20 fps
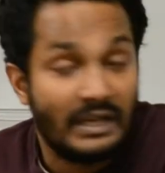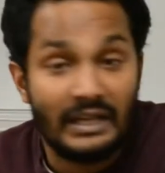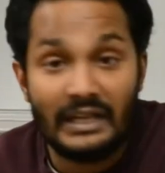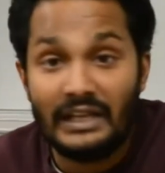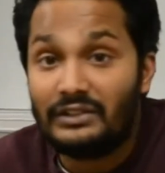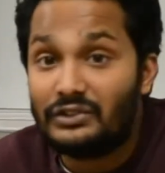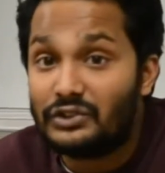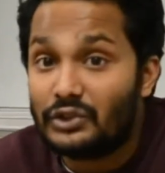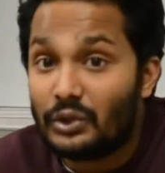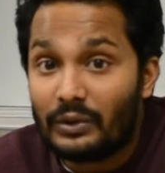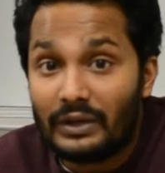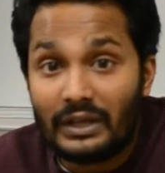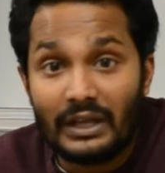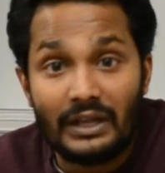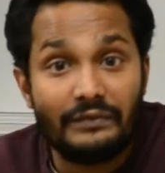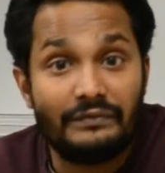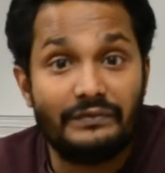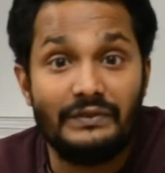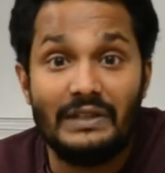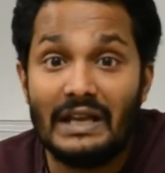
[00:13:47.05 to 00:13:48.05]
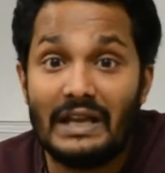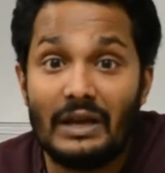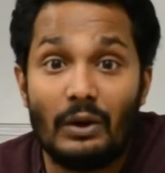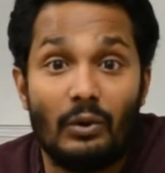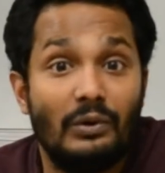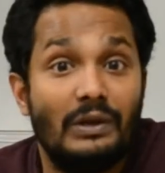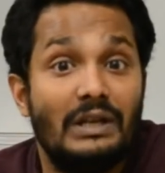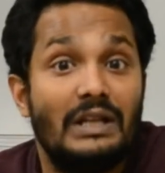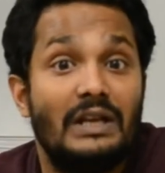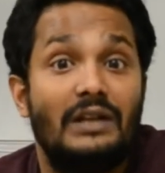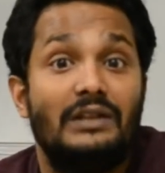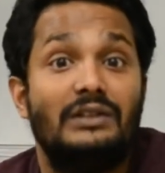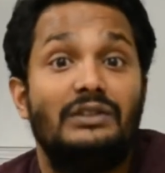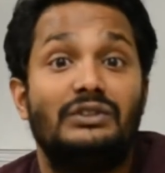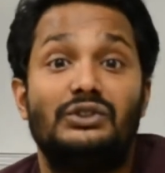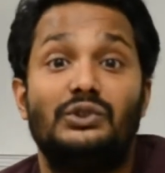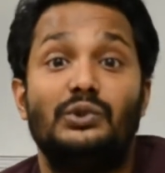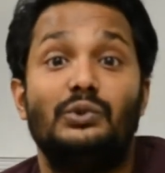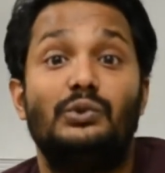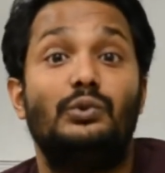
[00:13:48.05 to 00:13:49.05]
It's okay if they only
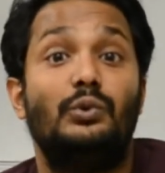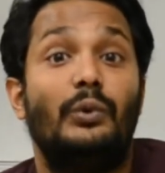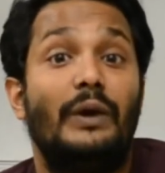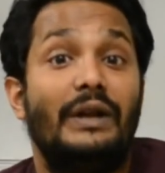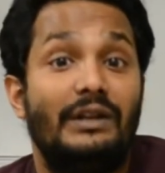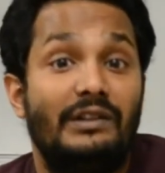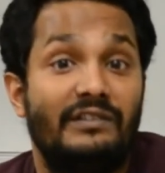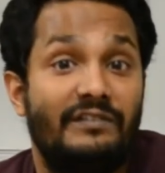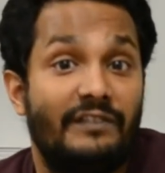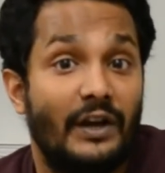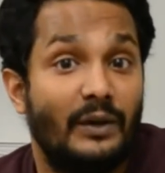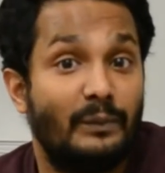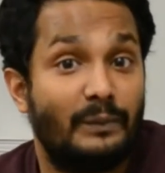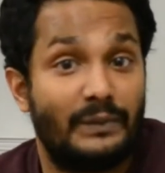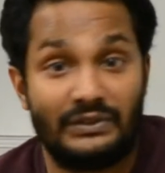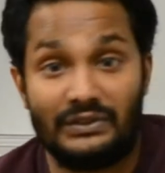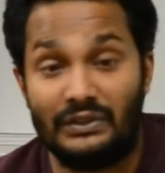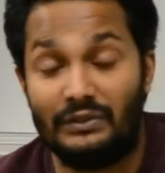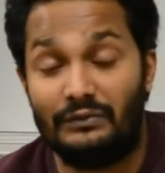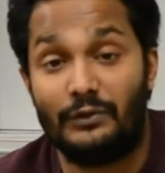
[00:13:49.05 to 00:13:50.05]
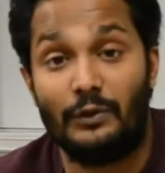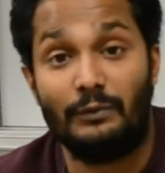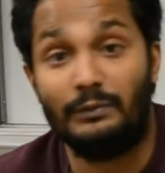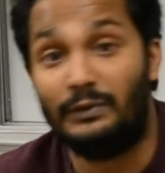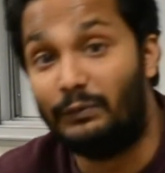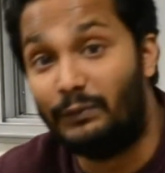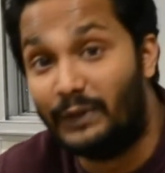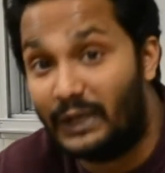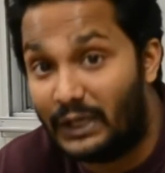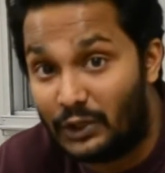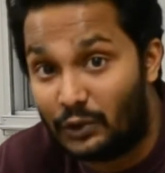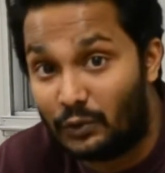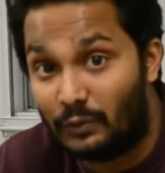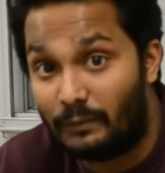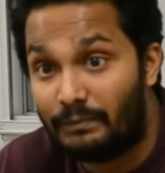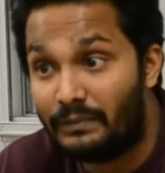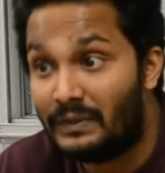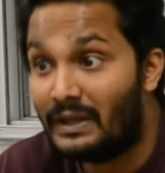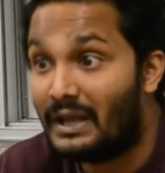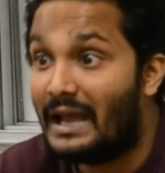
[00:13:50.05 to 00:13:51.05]
understood 25% from the video.
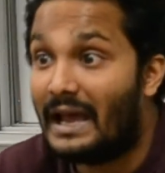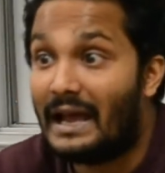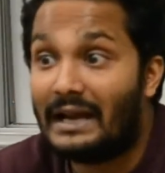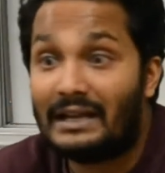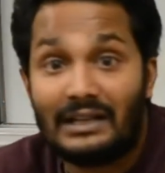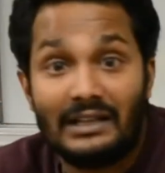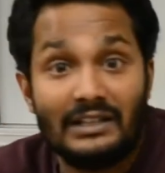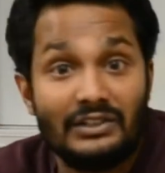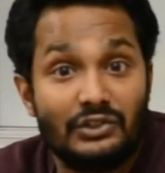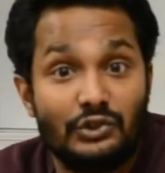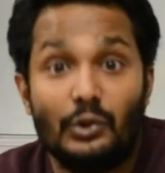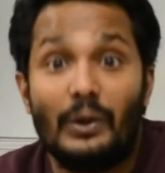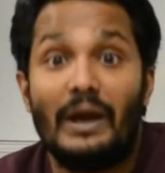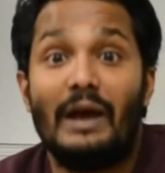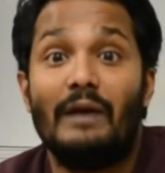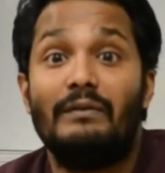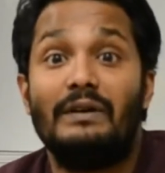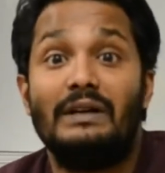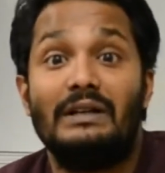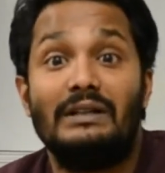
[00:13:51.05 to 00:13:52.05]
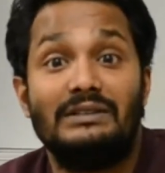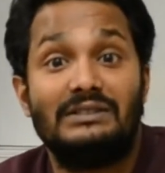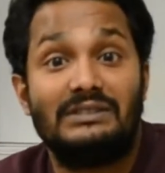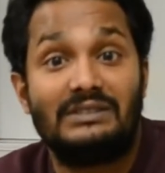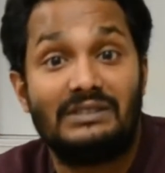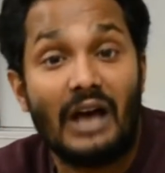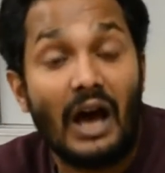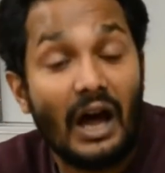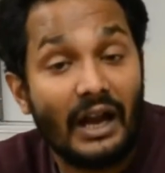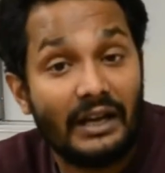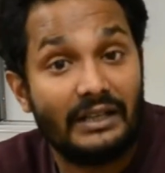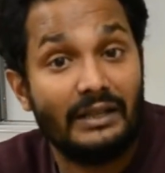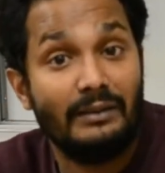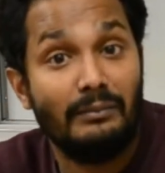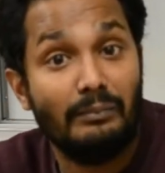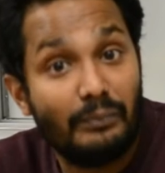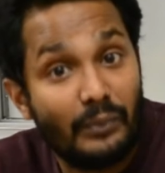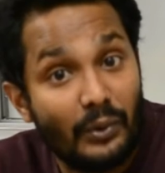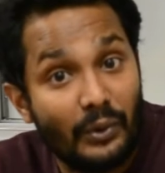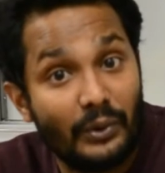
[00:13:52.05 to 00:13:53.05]
At least you have a
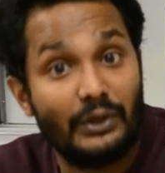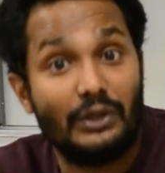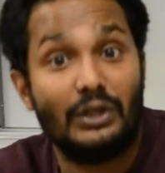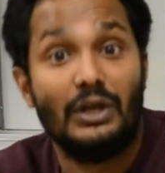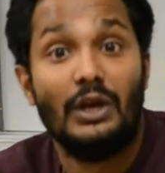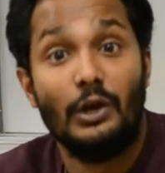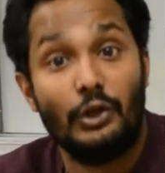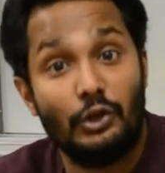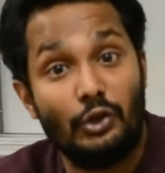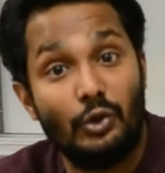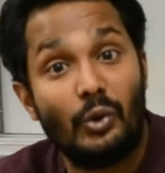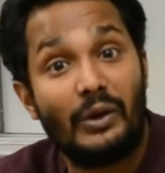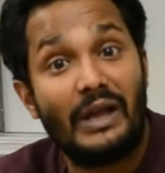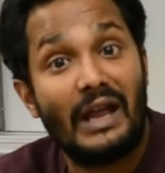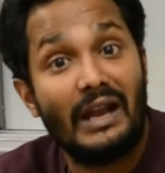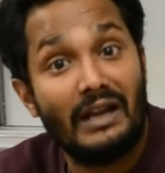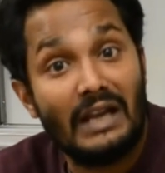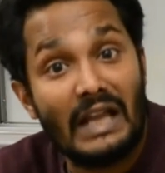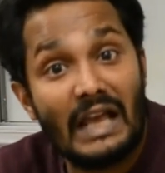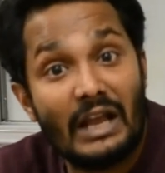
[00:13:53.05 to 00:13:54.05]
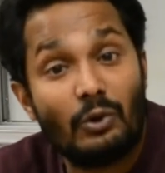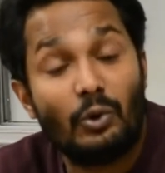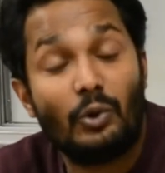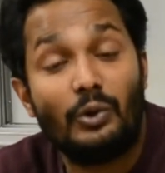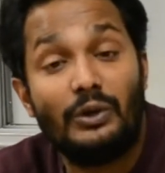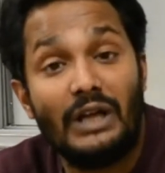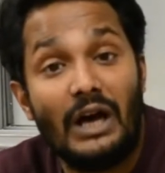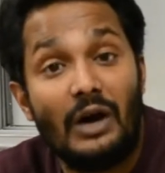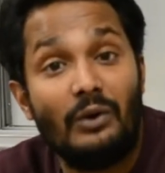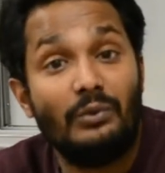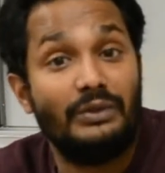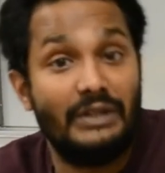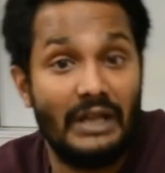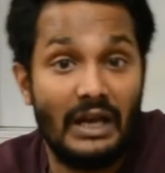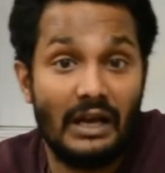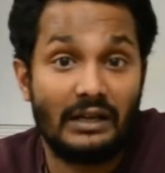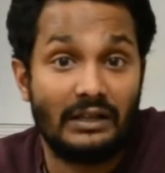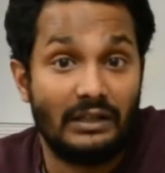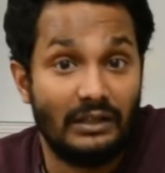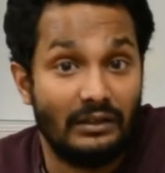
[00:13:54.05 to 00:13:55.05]
starting point. You can narrow down
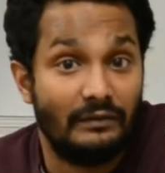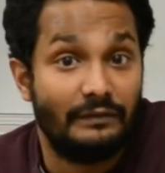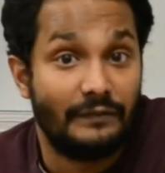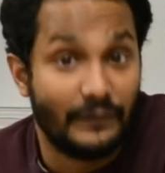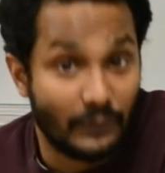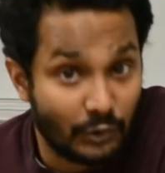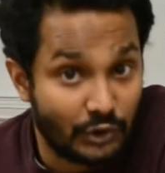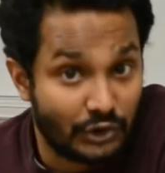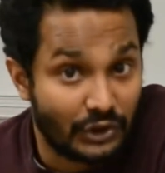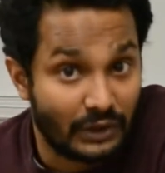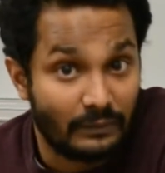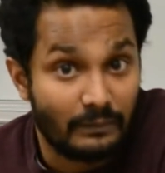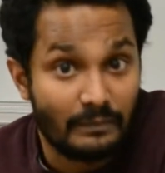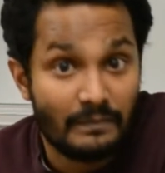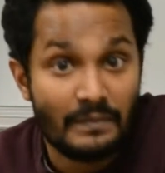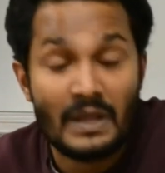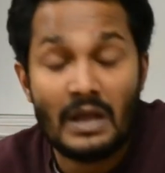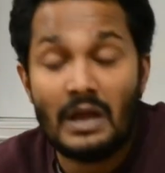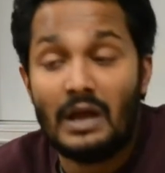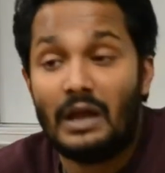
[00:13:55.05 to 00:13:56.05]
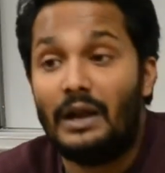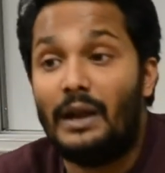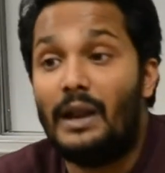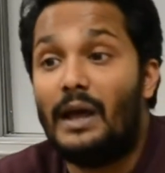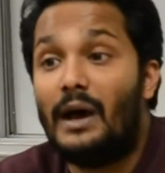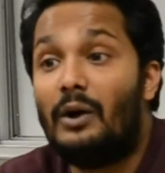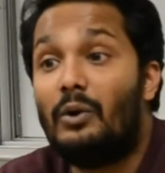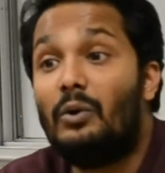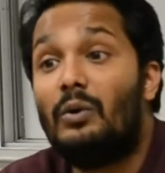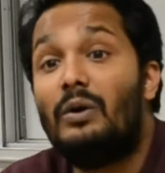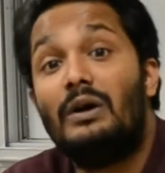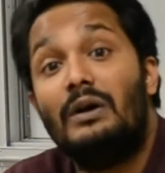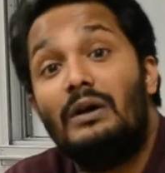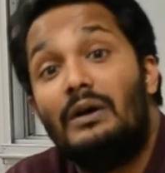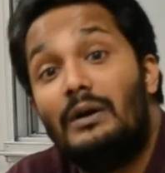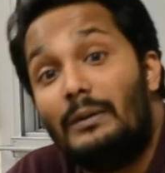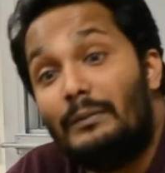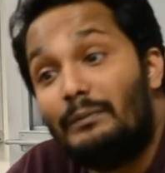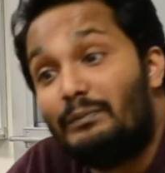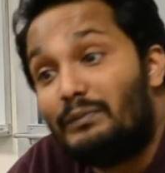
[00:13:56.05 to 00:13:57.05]
their confusion. Now,
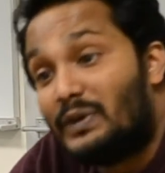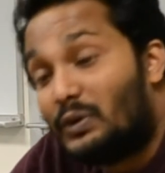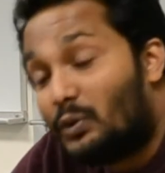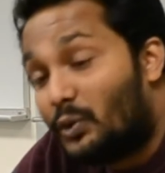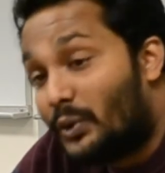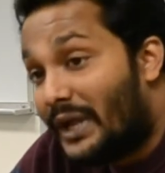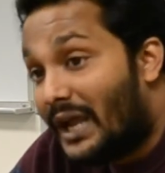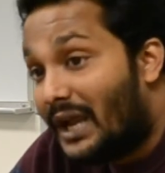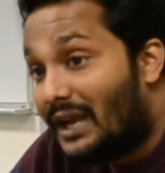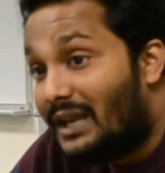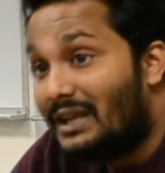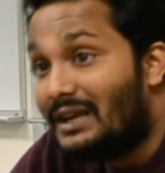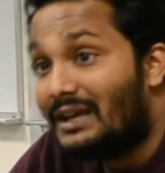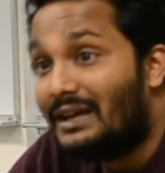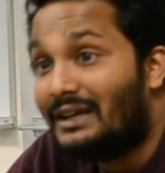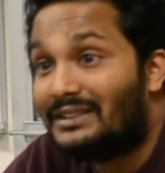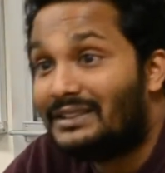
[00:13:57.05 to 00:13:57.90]
creating